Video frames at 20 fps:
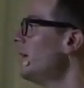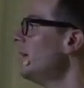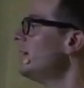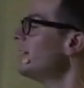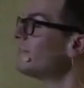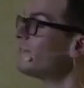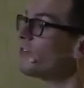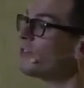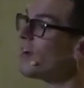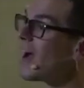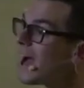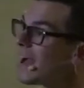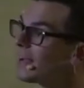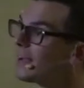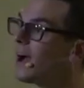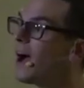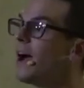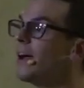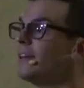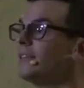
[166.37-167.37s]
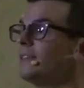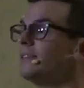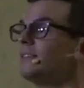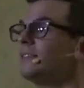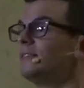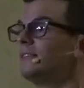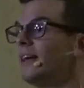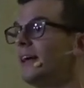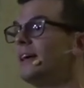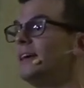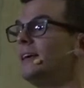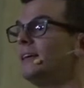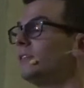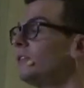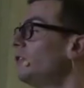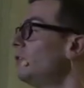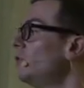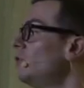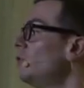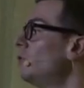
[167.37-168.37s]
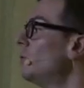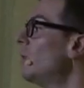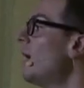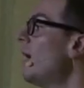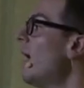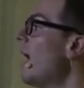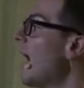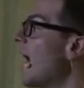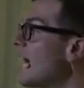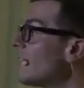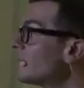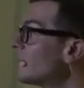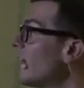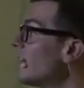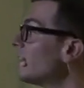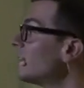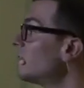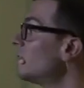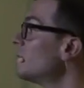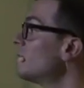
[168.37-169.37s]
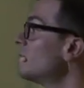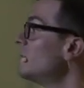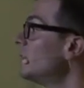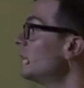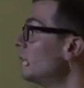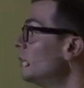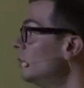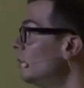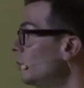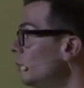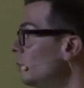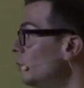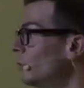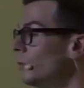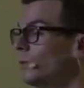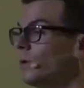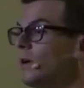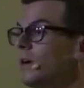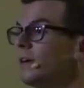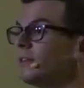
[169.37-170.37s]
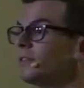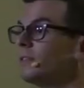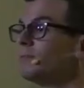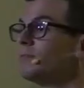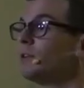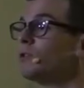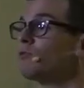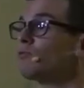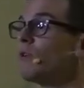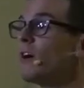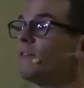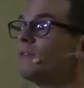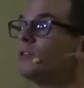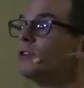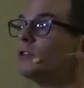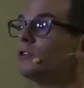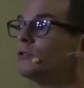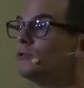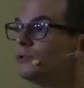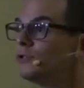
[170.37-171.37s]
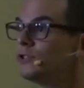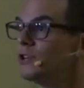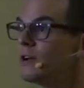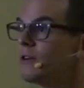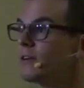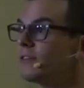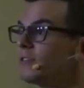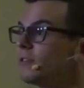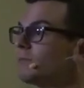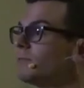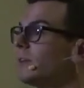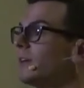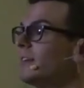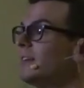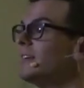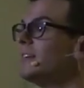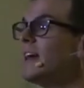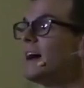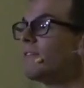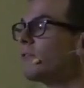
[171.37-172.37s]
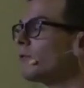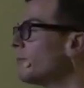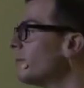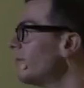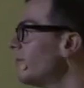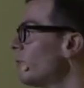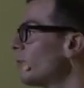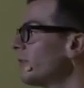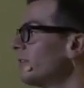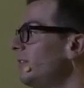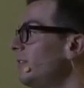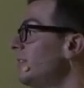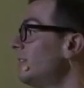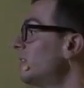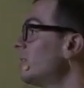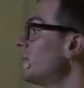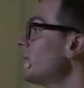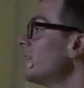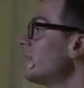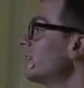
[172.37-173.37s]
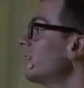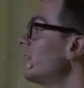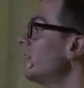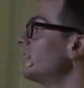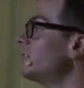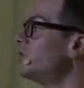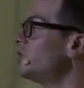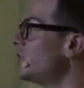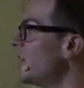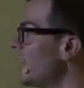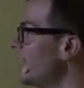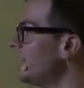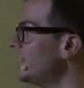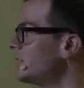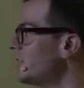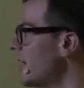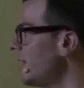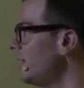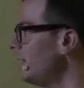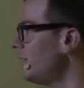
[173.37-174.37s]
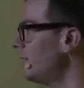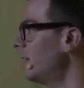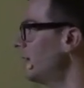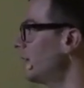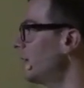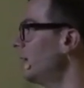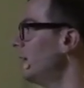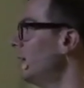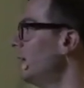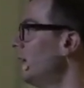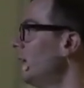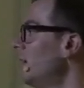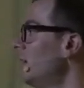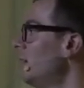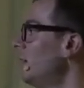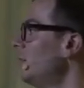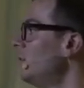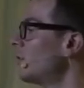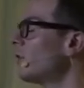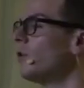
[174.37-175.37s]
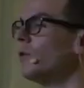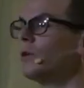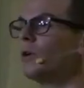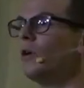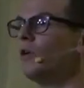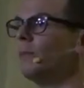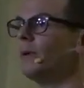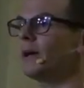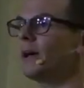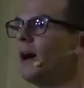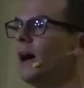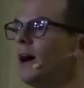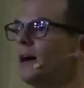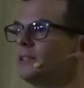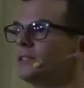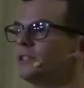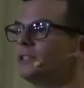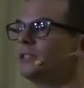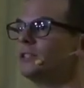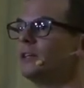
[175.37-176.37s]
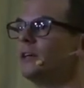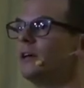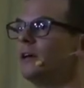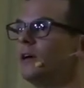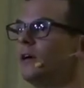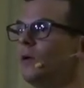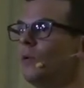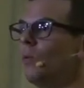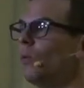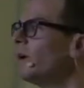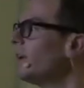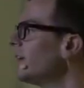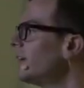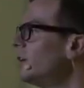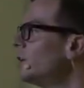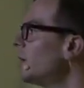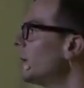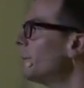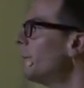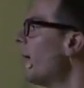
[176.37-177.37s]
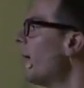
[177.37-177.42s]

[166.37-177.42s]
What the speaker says: if that guy is saying to you, I've got something new, something revolutionary, something never before seen, something that's going to change anything, you're going, oh my gosh, what could it